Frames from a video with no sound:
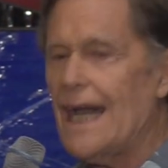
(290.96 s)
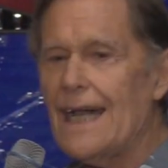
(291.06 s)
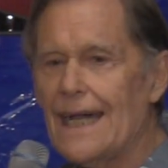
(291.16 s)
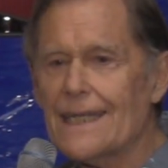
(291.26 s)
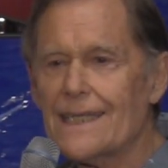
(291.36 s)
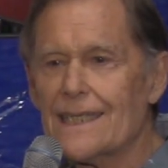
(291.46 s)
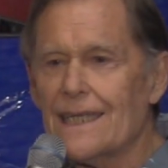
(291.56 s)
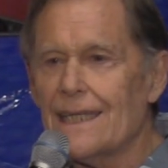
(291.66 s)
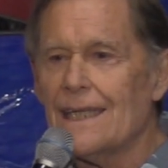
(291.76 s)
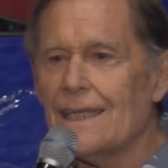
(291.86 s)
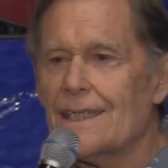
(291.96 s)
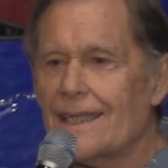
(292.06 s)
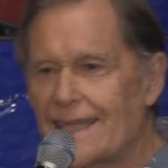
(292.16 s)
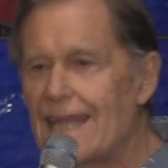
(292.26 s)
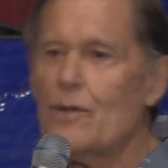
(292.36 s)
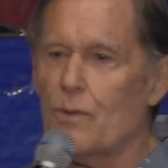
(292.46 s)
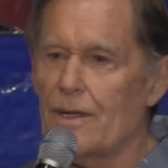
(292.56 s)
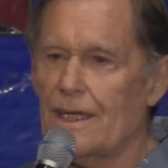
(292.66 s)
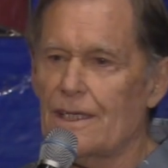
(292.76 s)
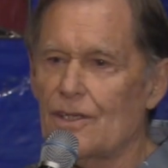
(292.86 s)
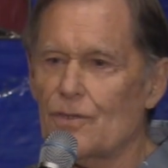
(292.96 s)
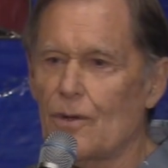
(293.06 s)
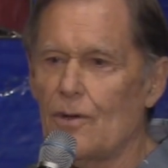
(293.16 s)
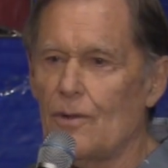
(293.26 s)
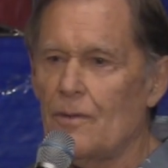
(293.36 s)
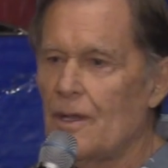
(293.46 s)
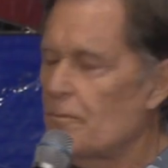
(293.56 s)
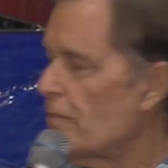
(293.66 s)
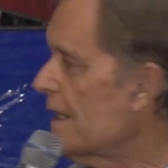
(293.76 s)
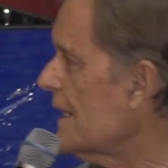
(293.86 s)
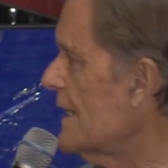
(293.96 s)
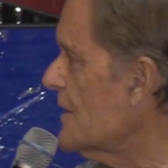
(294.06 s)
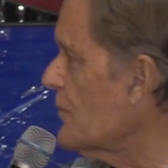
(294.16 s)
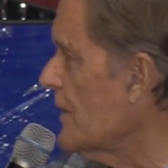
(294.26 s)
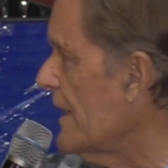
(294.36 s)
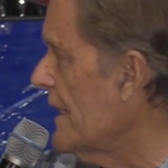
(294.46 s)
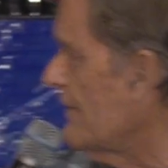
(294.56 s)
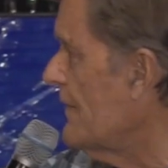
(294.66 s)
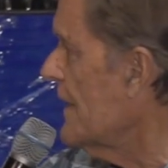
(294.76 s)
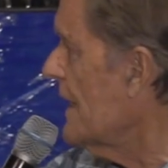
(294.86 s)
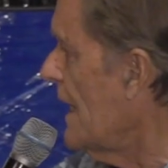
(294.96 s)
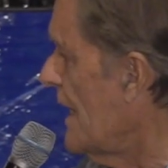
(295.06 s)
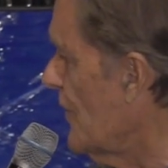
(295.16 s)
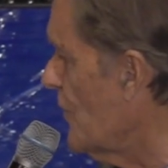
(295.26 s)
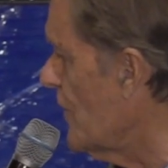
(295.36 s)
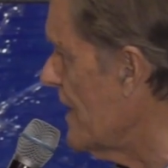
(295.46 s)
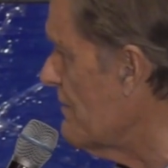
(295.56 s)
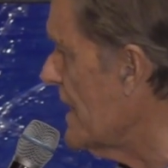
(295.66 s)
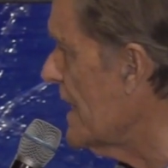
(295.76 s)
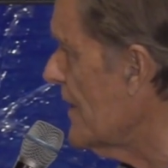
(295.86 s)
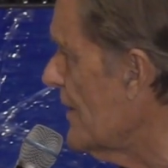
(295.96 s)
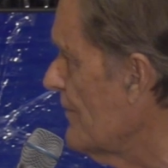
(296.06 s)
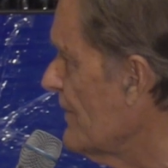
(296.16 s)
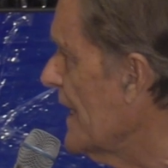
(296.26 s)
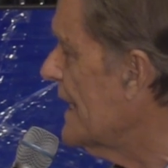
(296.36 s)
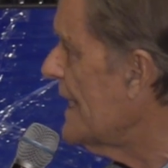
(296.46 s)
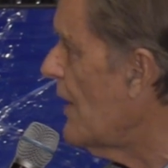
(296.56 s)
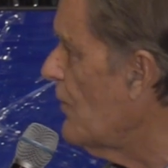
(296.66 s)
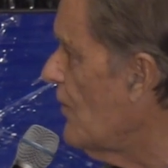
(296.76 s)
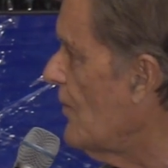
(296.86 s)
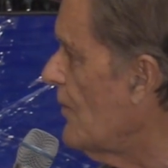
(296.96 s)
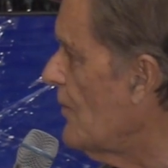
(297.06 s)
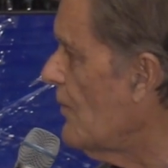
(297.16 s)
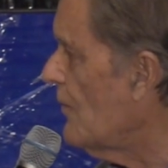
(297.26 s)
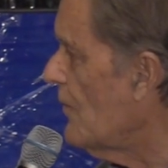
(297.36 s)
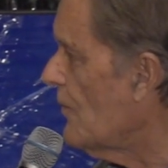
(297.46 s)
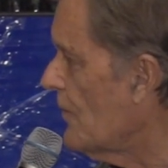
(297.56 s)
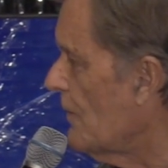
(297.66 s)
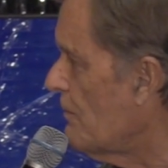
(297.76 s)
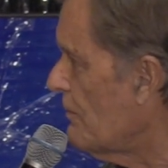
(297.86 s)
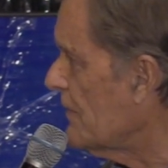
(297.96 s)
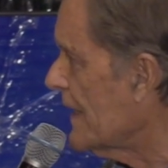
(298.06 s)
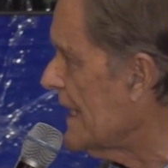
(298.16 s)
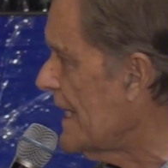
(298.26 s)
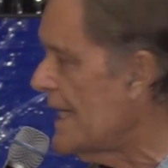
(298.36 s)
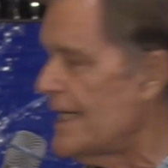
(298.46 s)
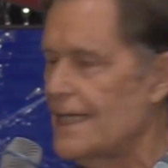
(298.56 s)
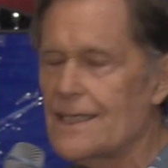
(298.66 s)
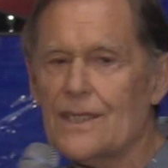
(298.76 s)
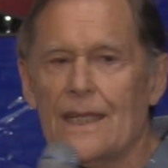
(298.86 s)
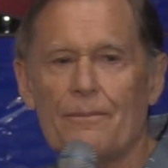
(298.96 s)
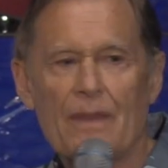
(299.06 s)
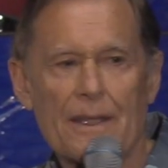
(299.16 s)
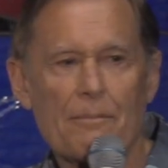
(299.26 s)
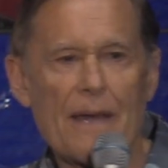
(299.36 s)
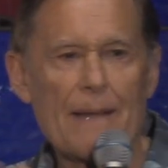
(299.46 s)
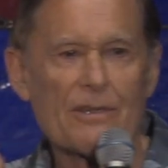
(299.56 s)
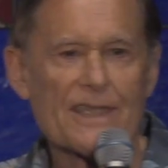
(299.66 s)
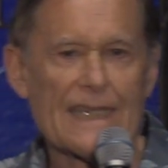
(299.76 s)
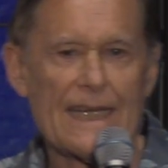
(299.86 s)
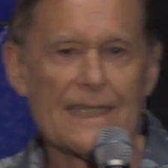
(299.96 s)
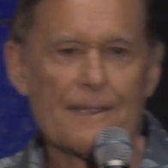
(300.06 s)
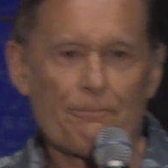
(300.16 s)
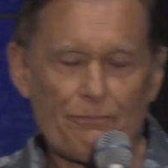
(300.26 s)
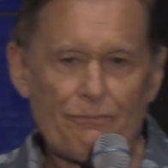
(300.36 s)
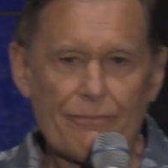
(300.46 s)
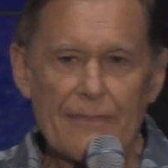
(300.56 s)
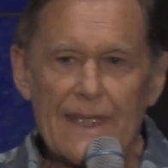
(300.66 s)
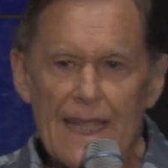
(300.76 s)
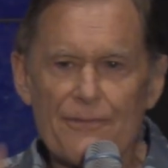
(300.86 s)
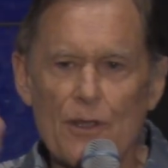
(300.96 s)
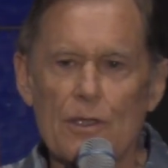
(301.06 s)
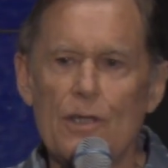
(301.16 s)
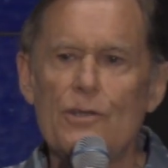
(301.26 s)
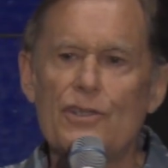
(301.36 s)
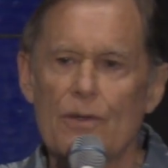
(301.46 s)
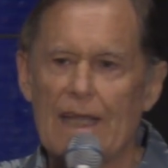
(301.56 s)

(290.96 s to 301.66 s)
us to think we're in control because we live on the rim here. Now, the, the key is the Bible says if you lose your